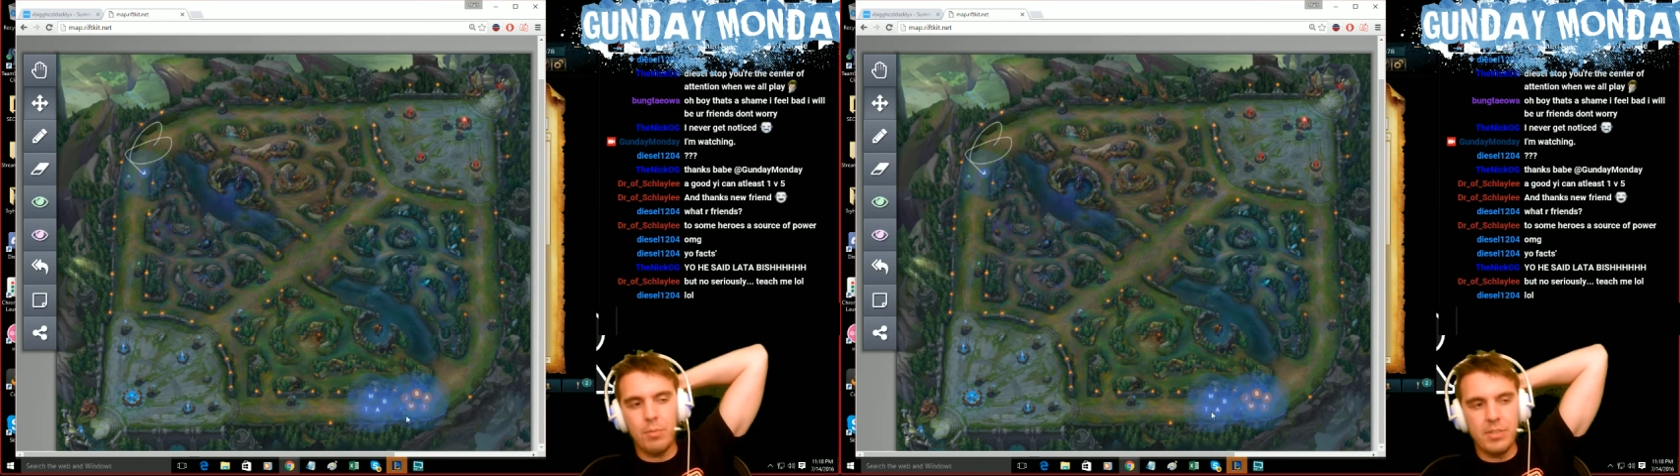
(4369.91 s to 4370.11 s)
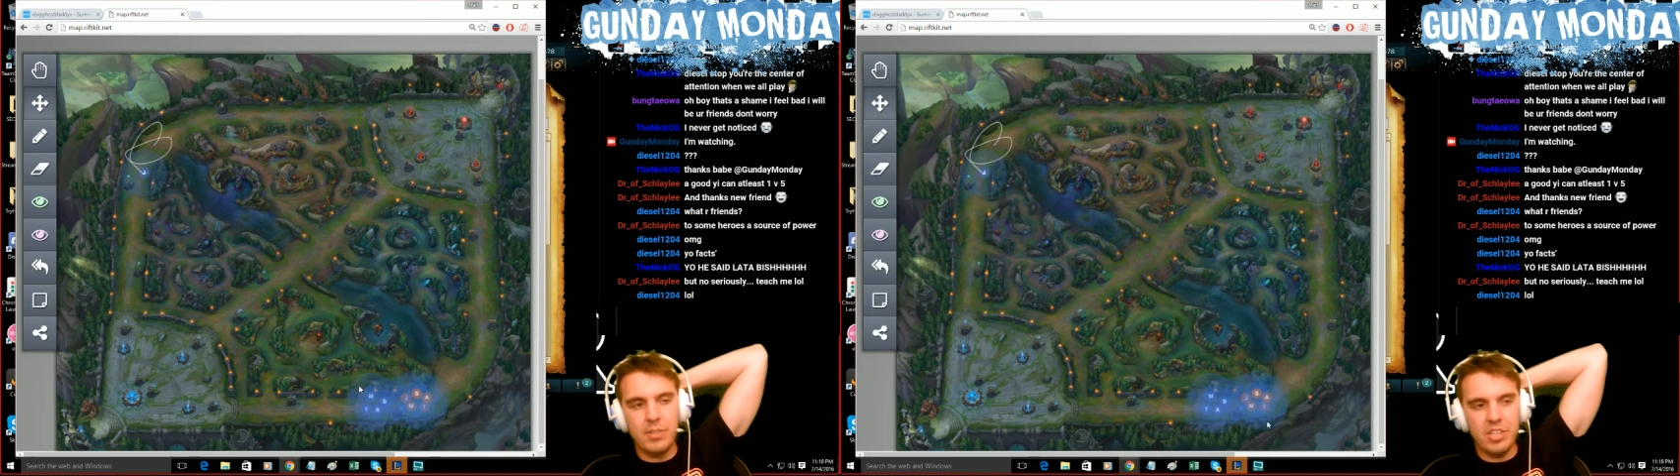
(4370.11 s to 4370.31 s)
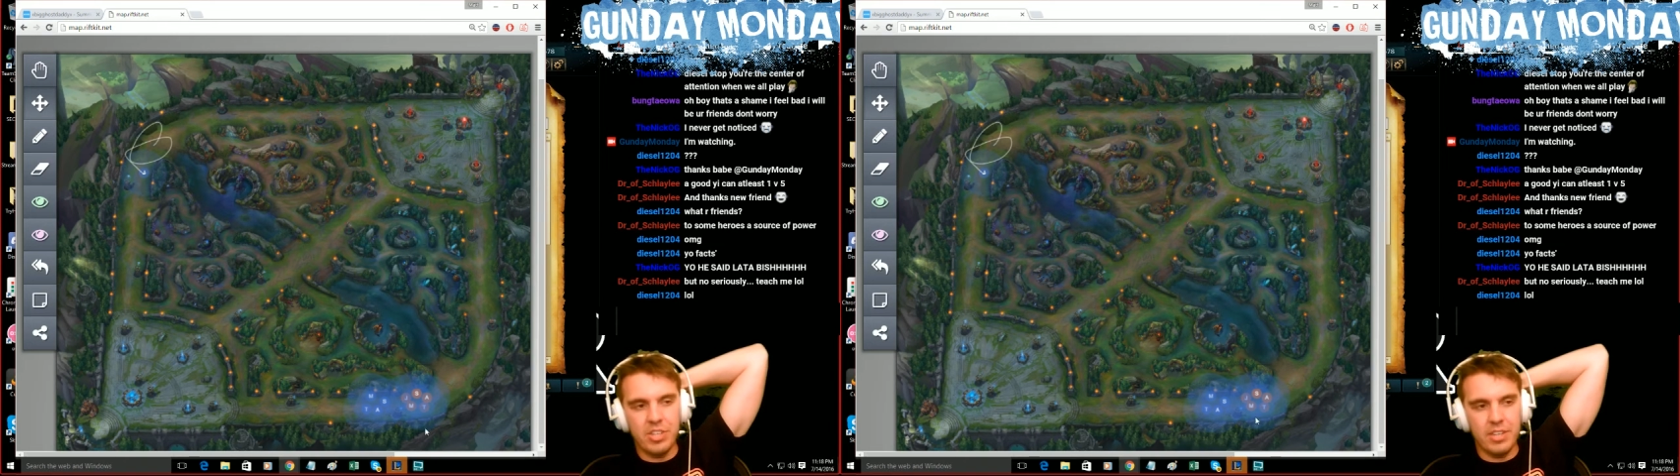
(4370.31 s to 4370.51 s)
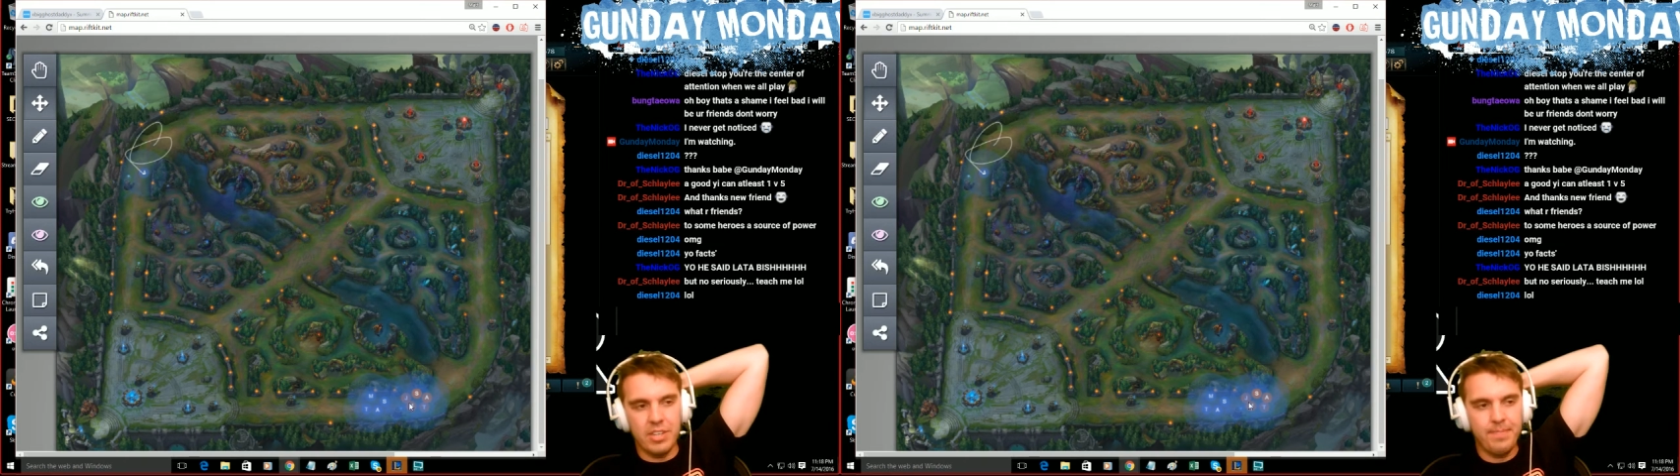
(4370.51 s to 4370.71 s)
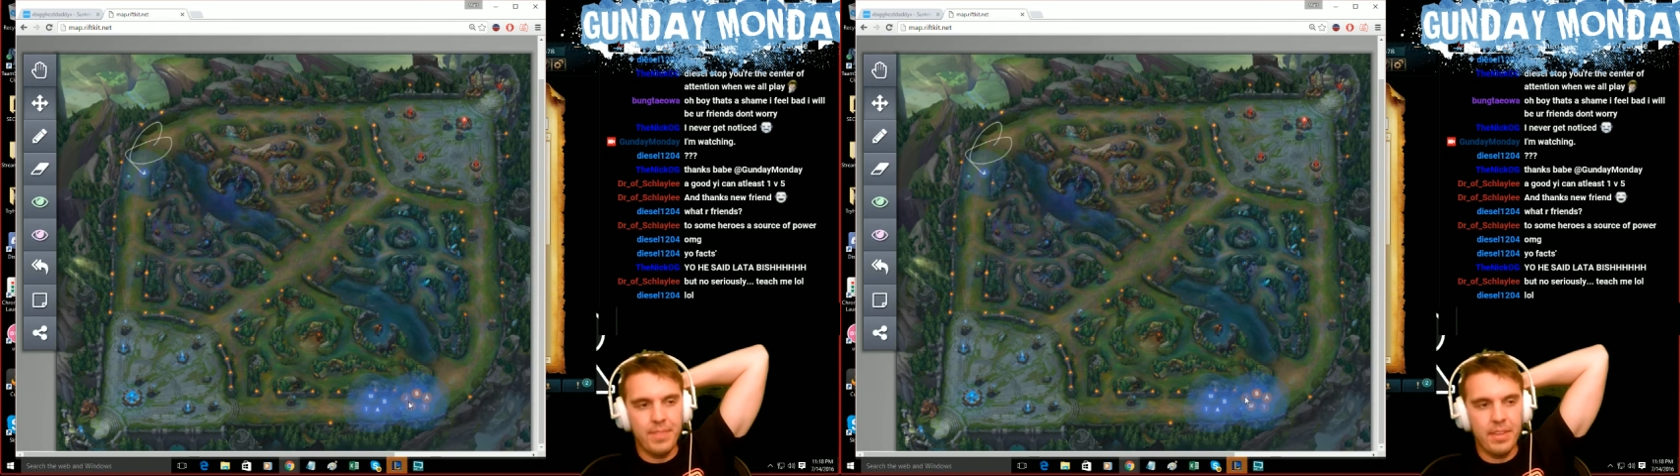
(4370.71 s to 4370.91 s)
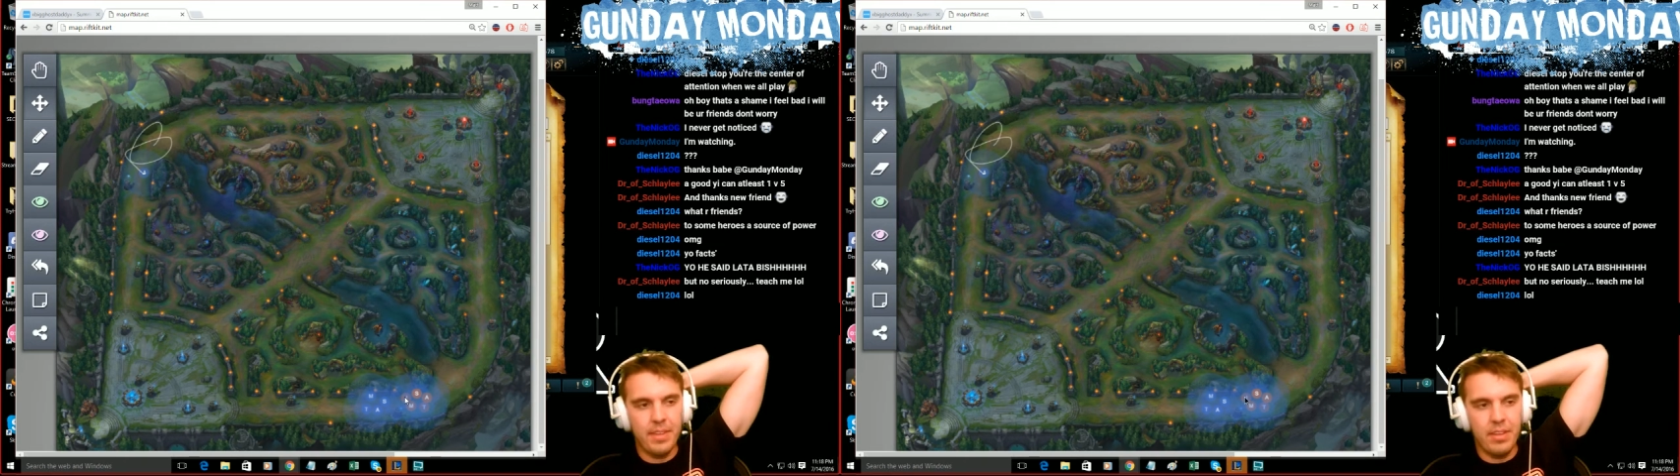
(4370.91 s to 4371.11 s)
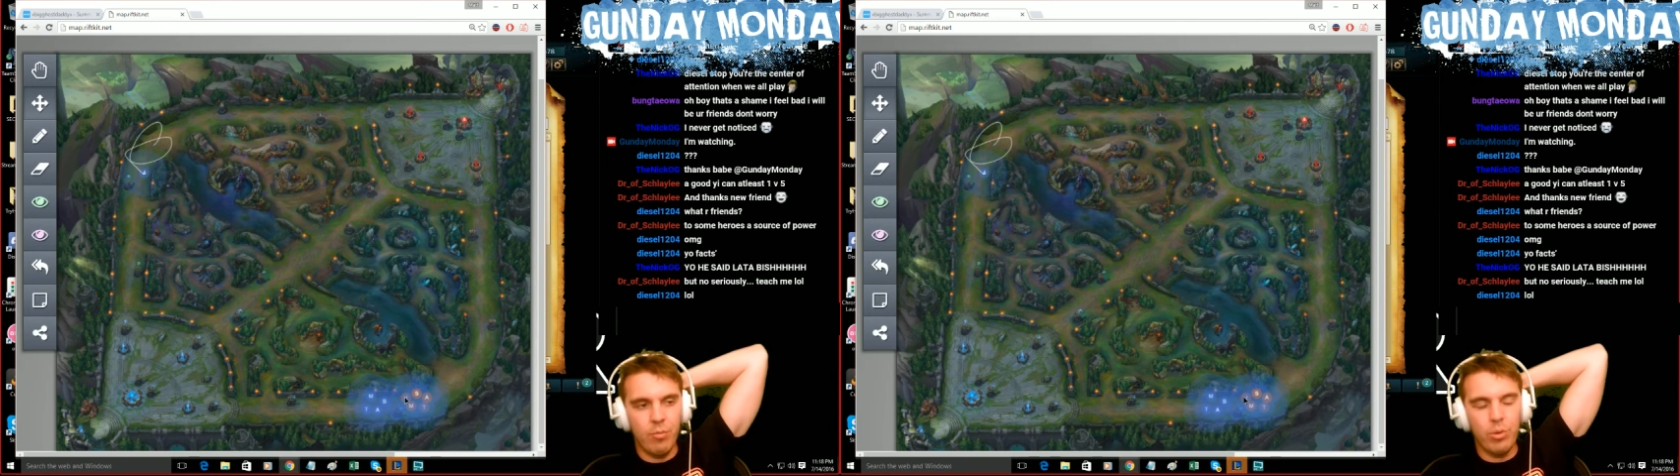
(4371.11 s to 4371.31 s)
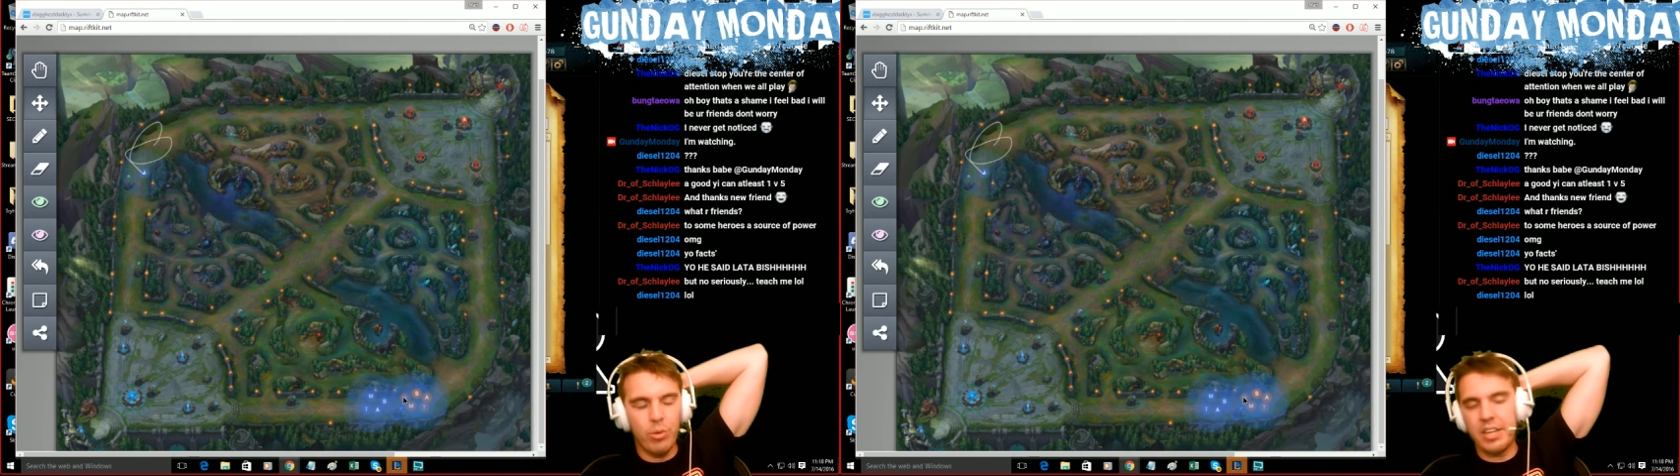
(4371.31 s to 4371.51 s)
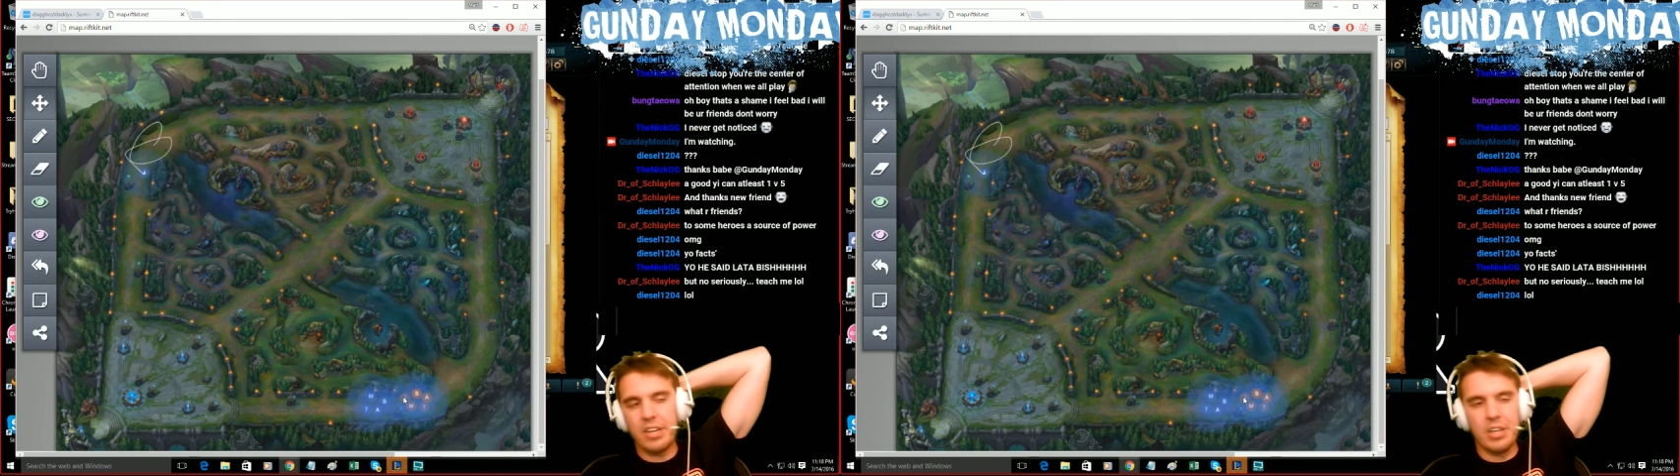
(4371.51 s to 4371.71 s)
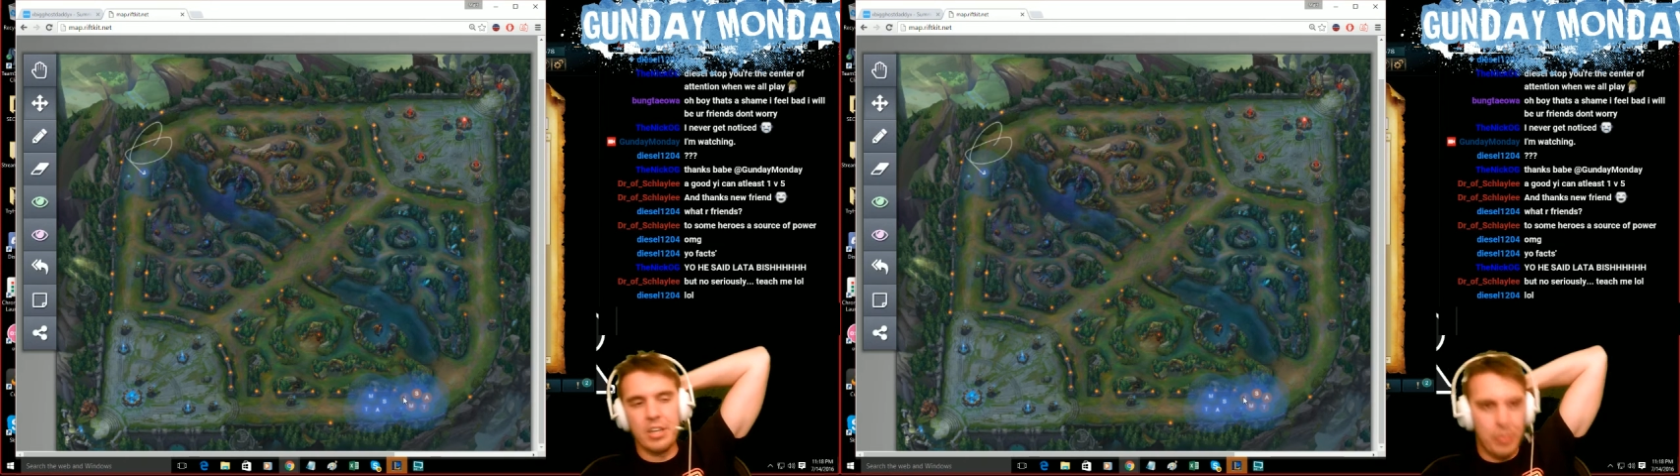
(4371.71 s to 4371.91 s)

position, what are they going to do?